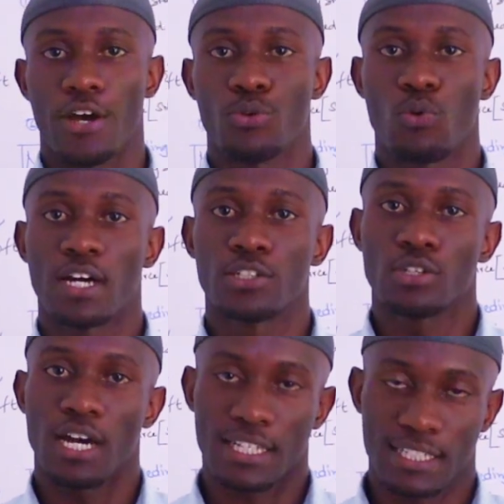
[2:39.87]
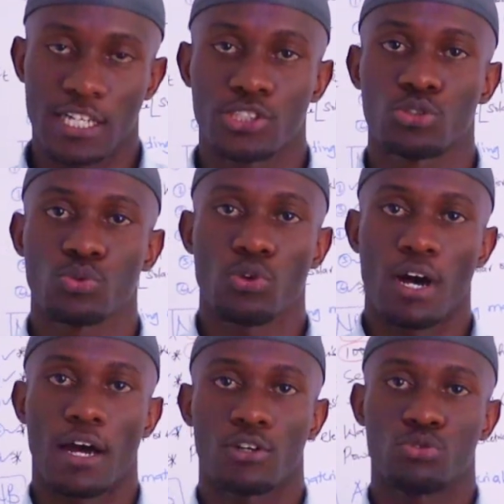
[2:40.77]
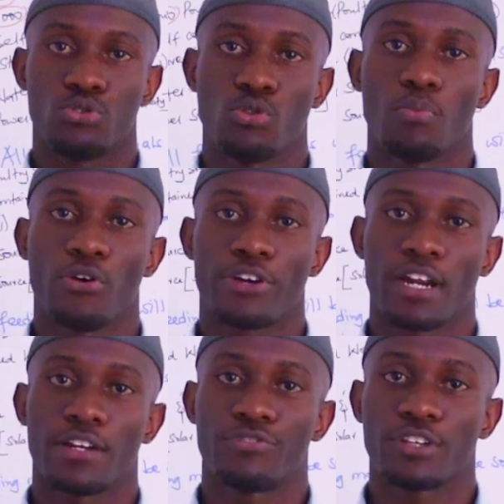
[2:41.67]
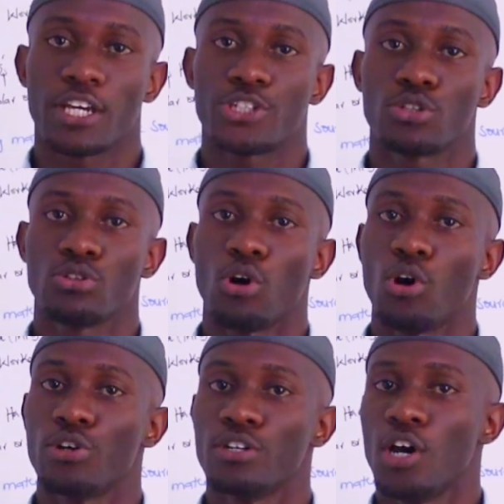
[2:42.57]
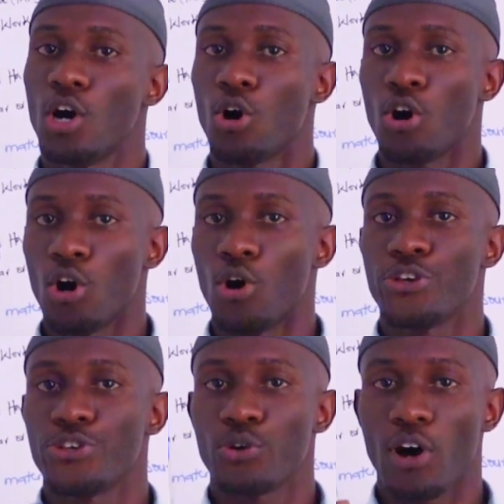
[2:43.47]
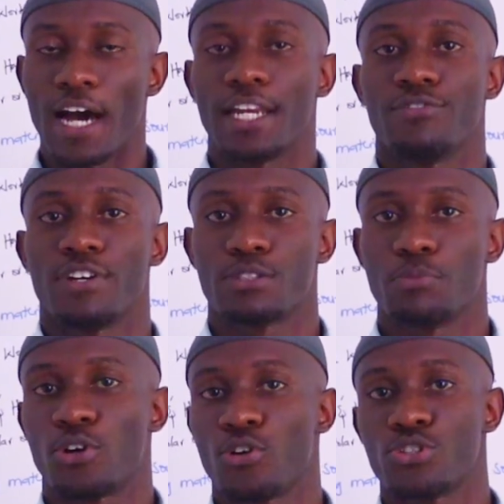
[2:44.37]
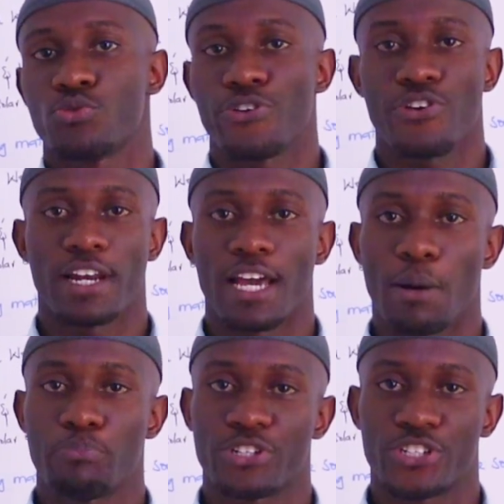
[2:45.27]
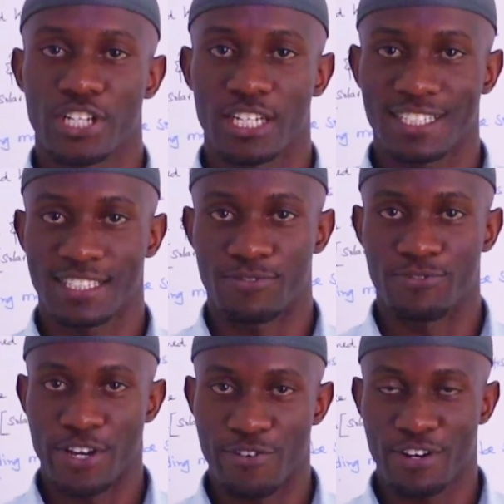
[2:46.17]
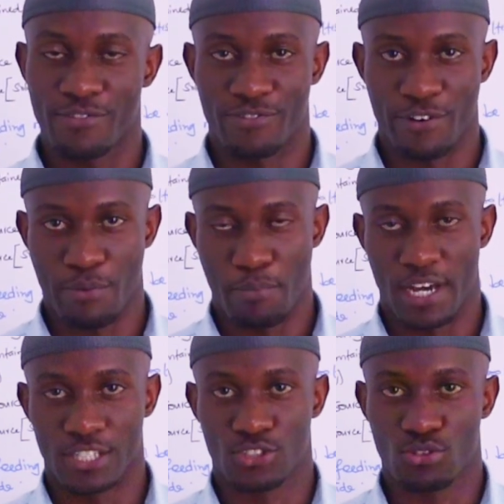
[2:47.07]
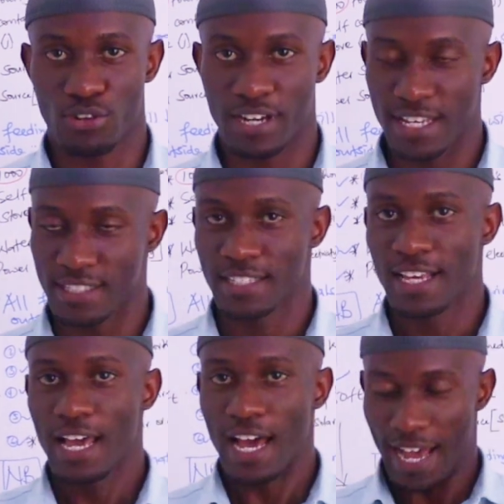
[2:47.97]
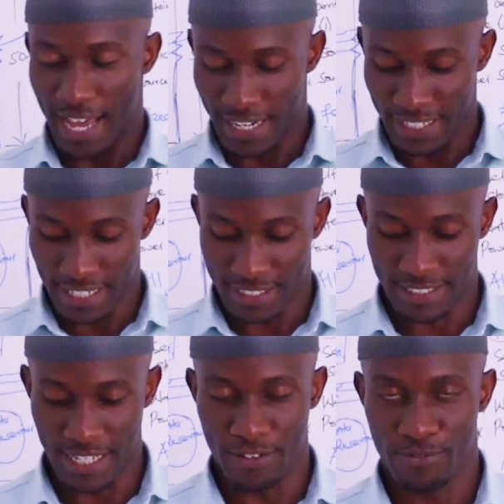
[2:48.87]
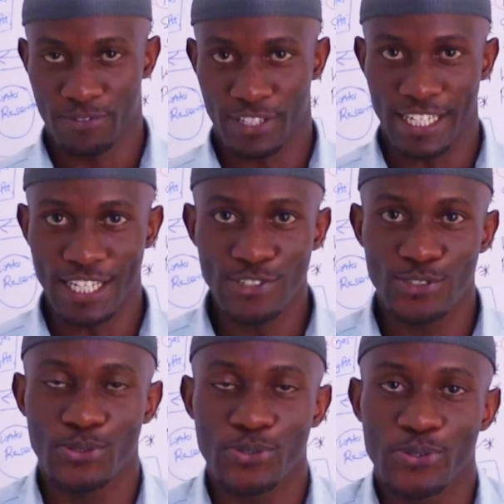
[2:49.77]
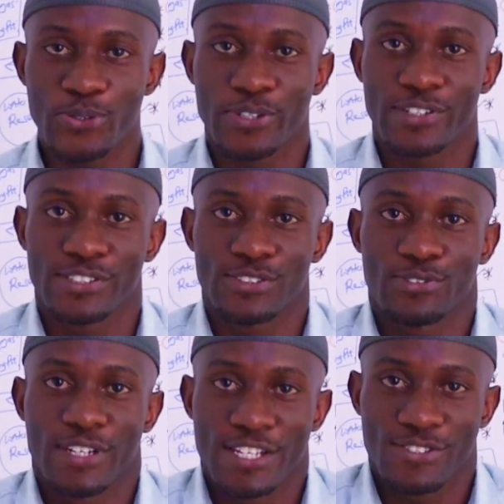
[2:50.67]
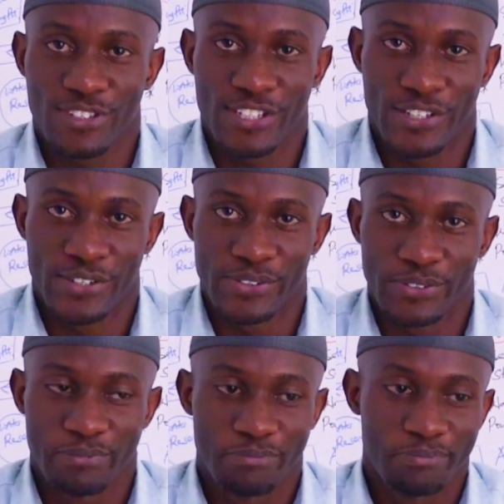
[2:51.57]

you want us to do more clarification on, or your advice, because we really appreciate it very, very much. So guys, let us dive into today's video.